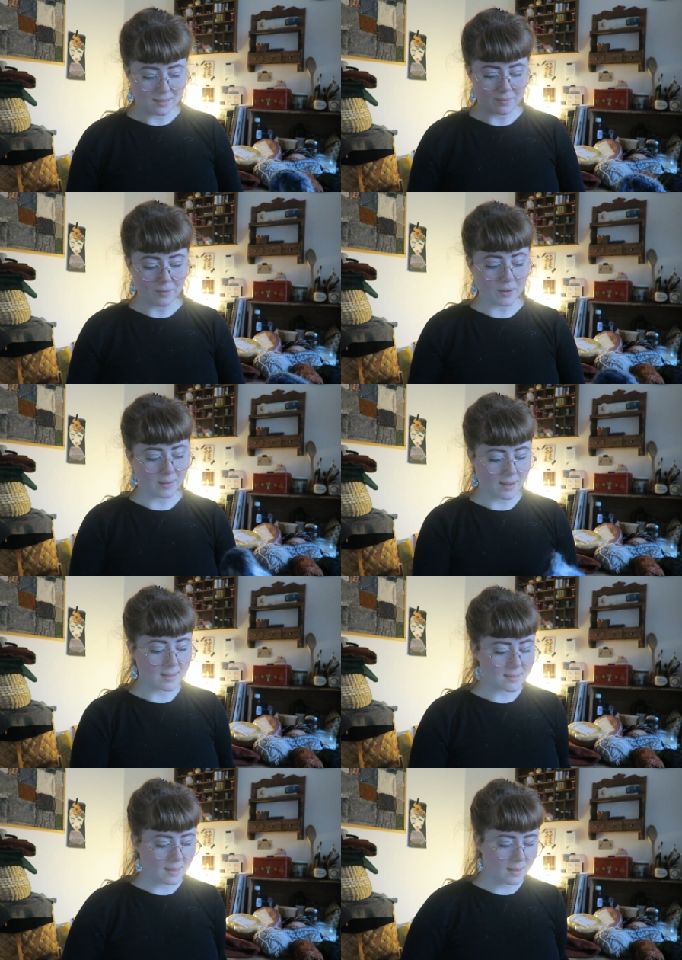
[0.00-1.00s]
very
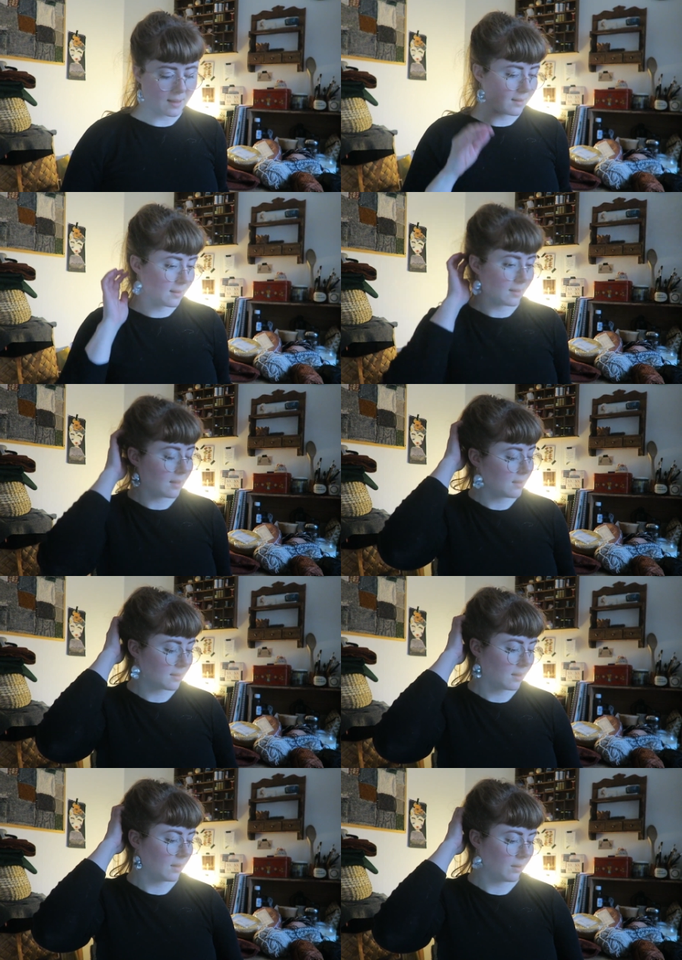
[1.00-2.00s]
nice, and I think he's
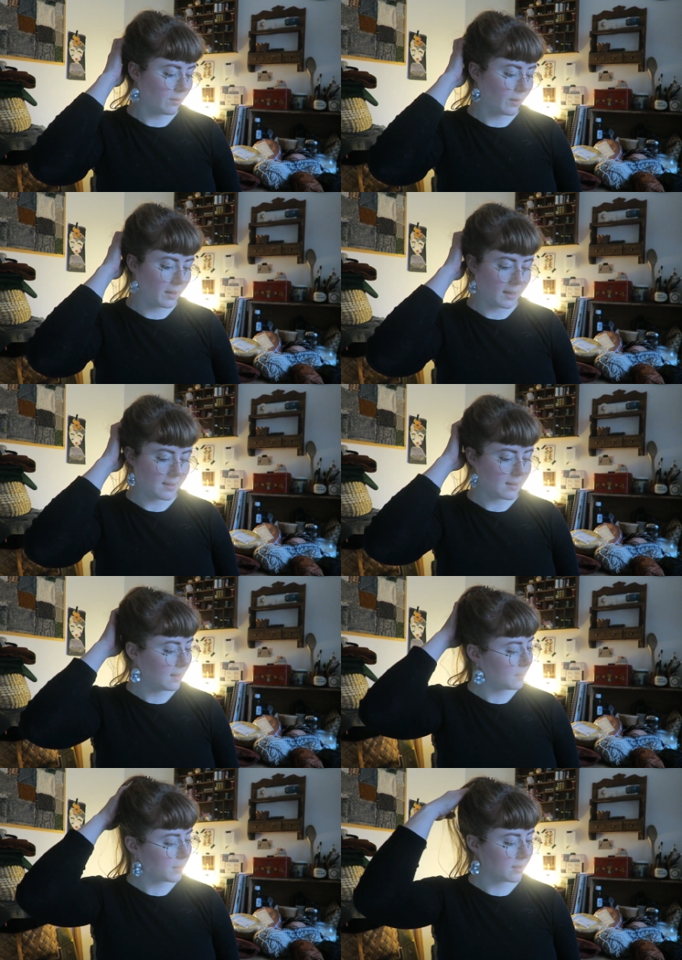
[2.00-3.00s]
gonna look very nice in
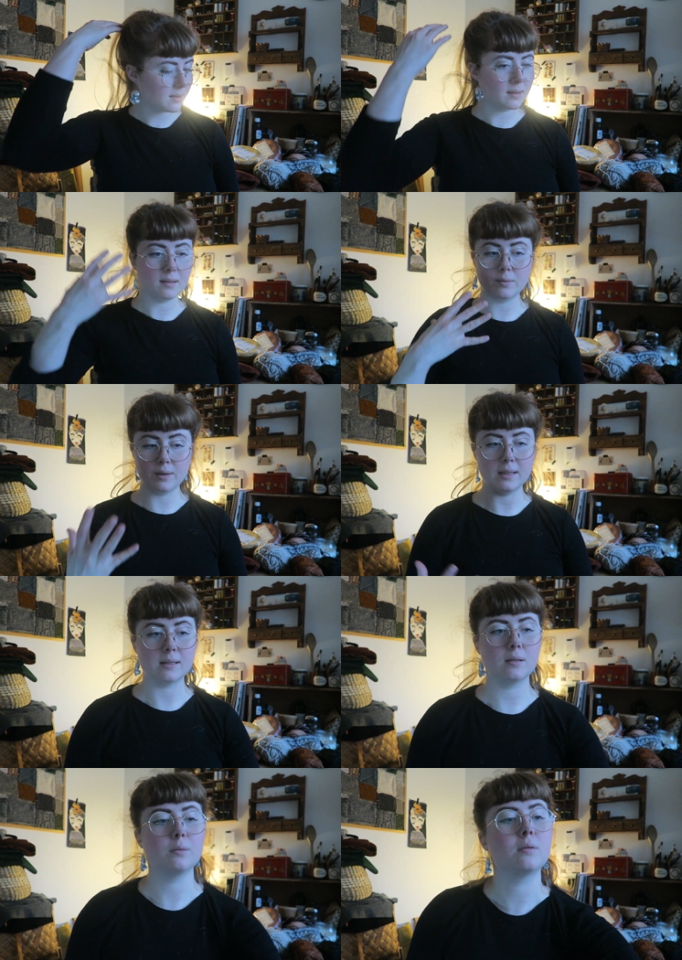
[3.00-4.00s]
it because it really
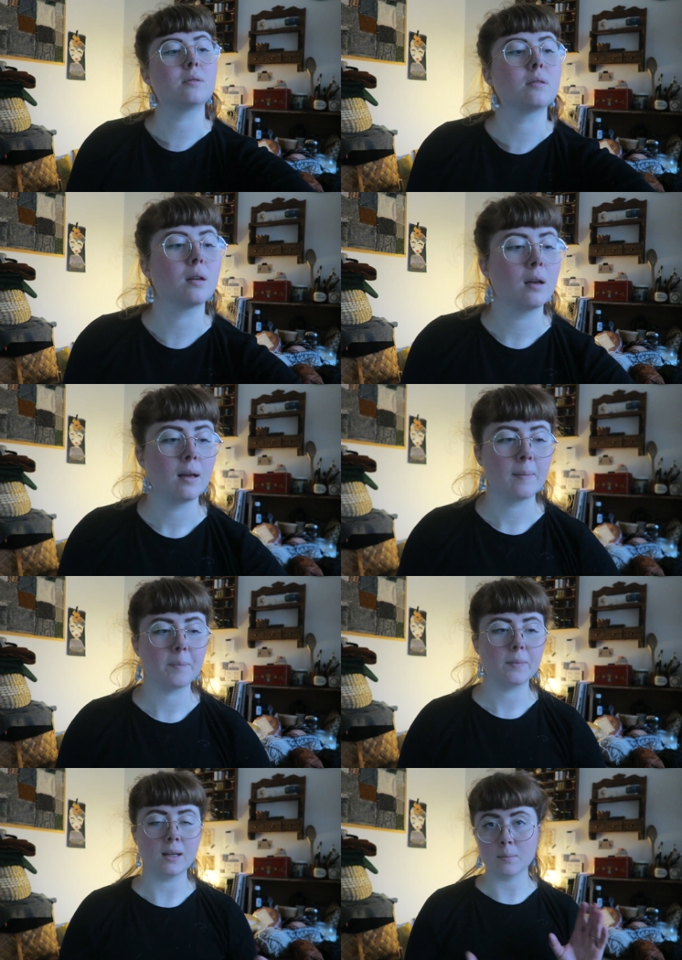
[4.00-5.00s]
suits
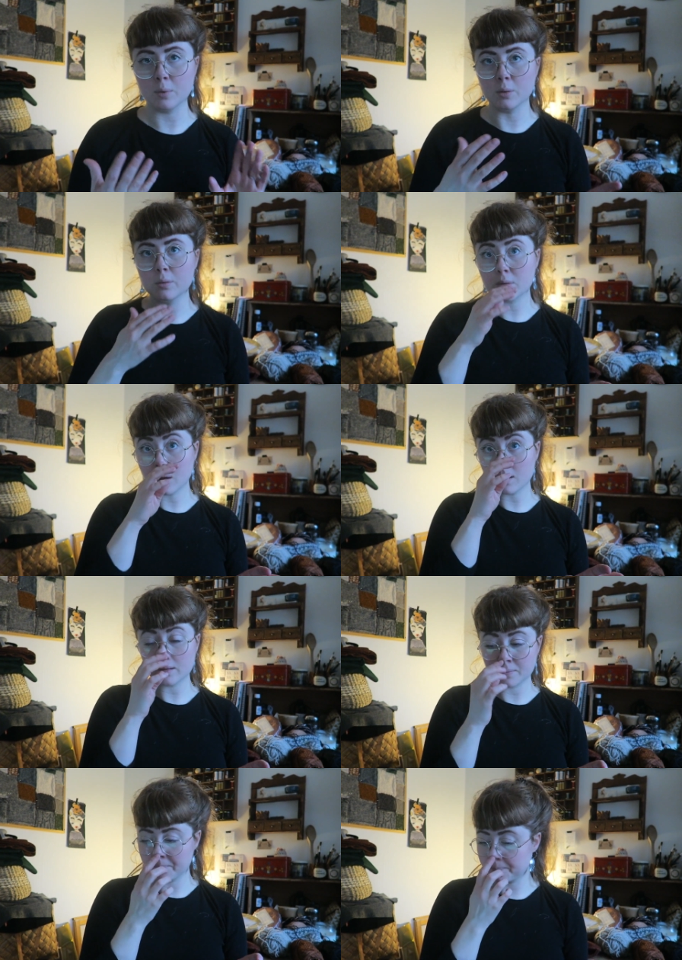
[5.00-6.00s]
in blue color.